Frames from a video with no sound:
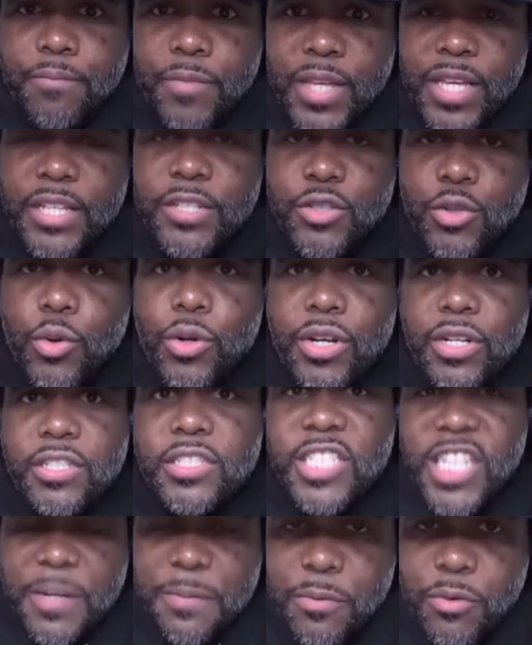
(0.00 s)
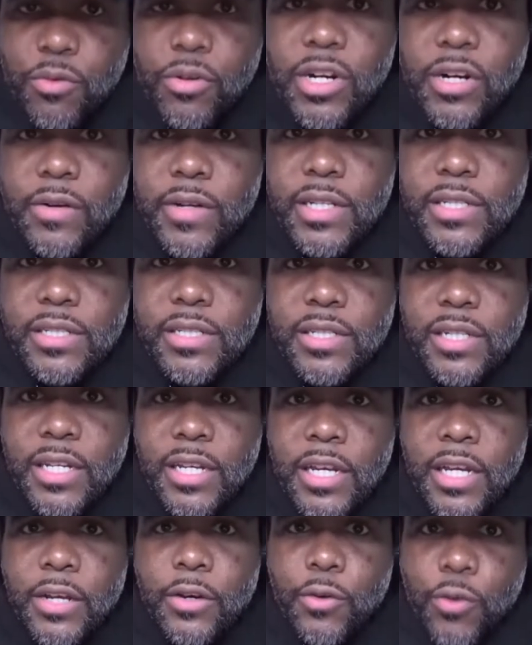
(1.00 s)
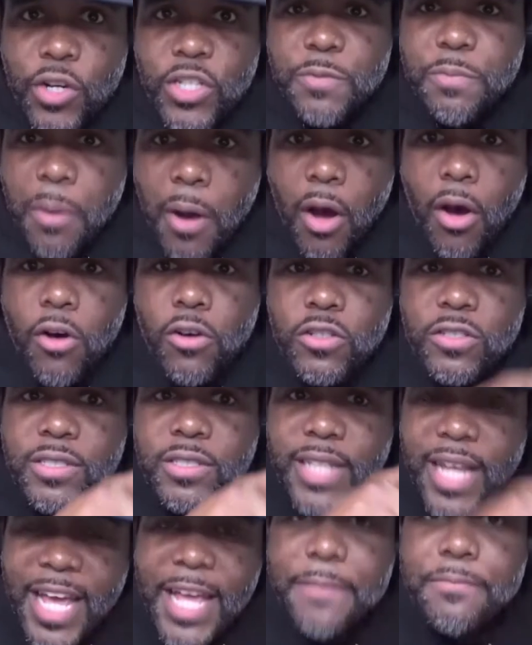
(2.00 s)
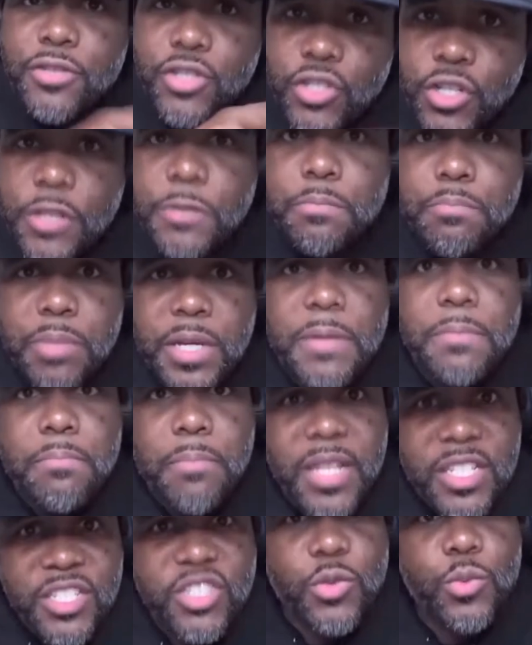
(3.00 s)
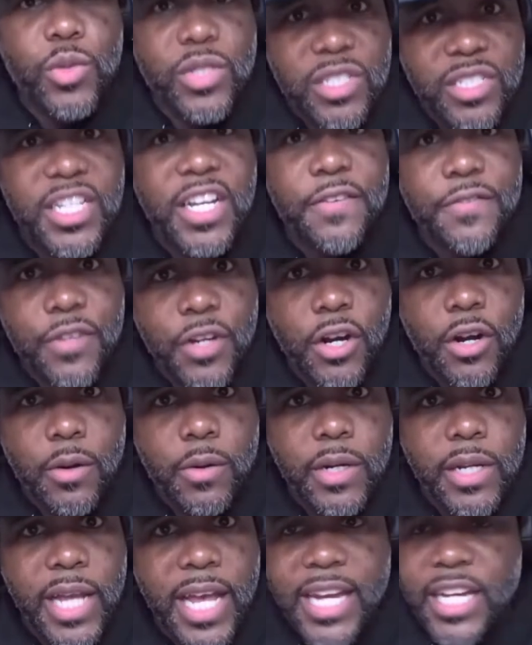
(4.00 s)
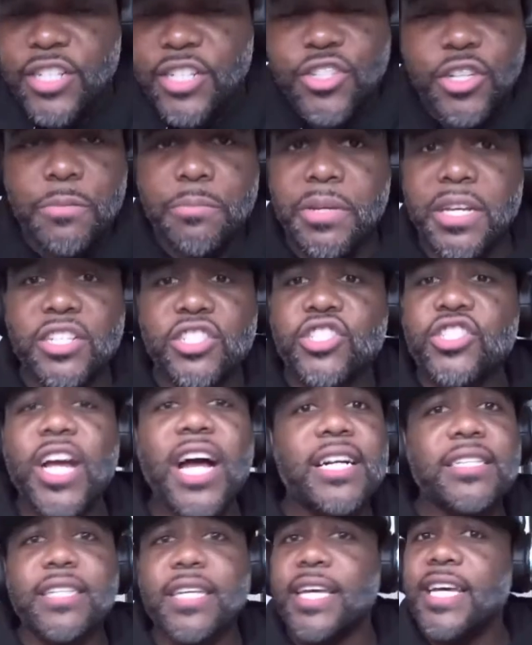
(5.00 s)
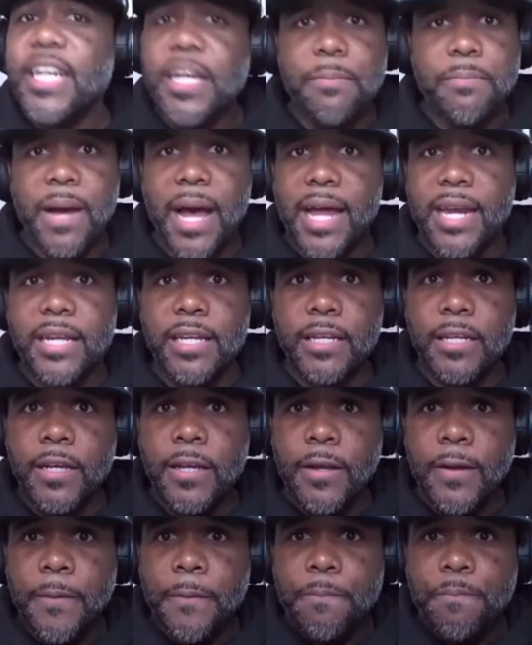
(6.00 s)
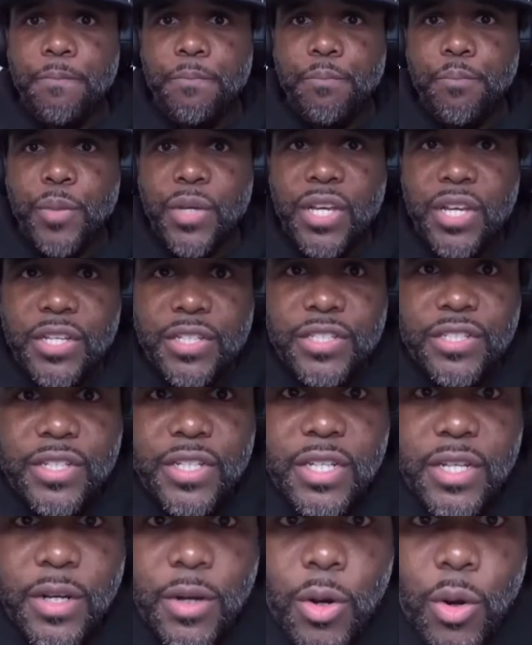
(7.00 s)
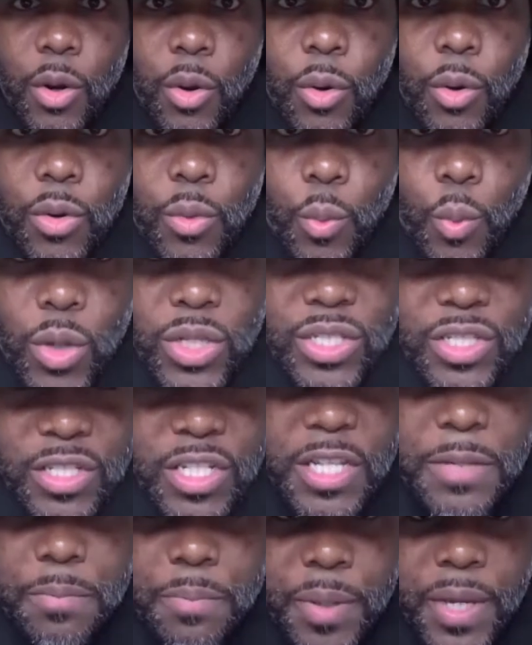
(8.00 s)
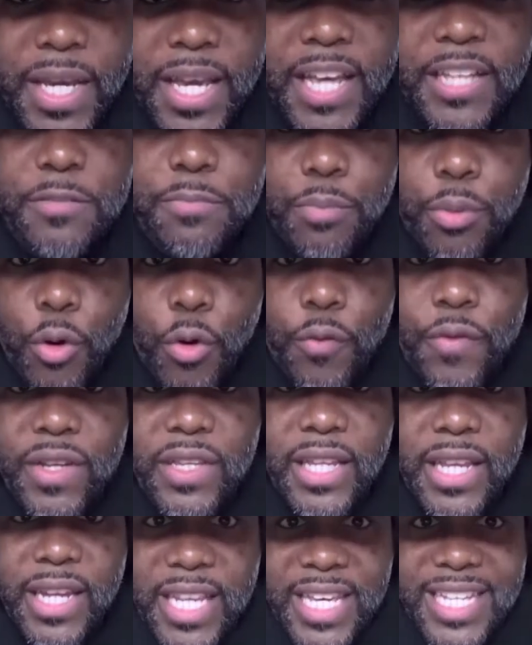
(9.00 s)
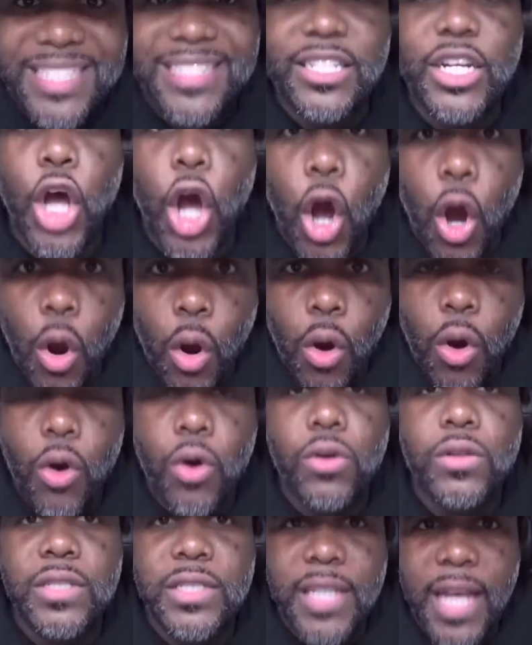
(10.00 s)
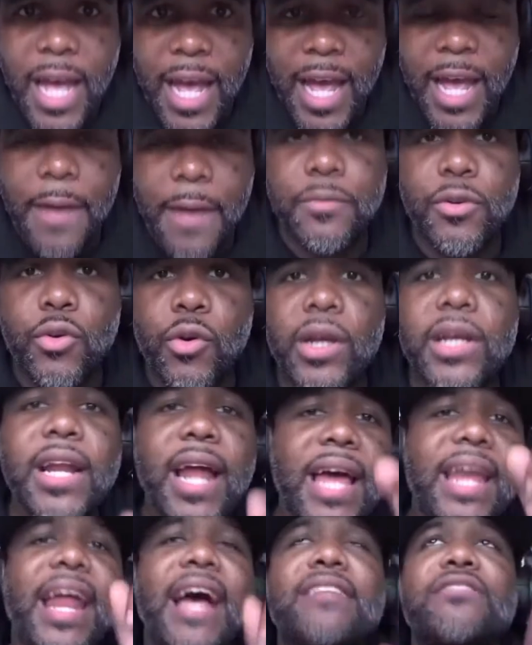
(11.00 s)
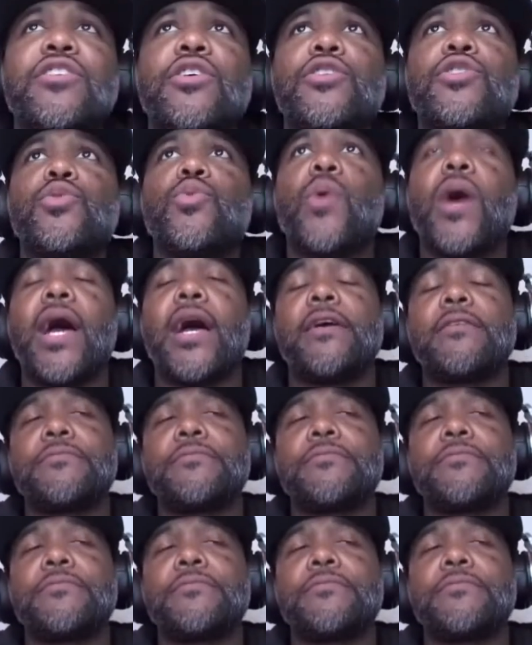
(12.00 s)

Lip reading: These two are contemporaries. Chris Paul's name should be mentioned with Steph Curry, and it shouldn't be a shock to anybody, because what CP has proven that he's an all-time great. And I'll tell you why.